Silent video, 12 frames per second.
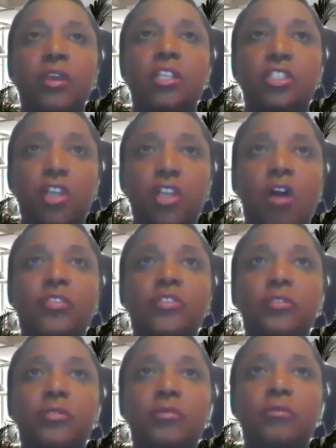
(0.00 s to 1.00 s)
a soft,
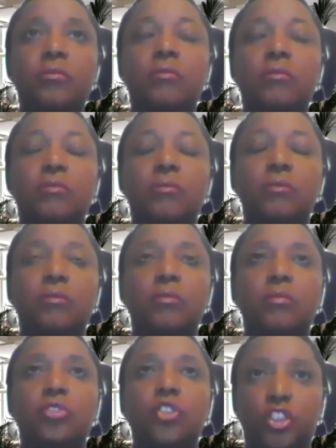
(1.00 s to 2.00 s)

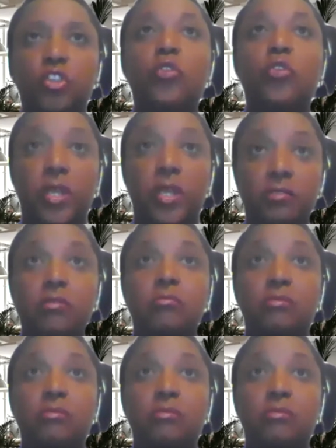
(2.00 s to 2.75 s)
gentle voice.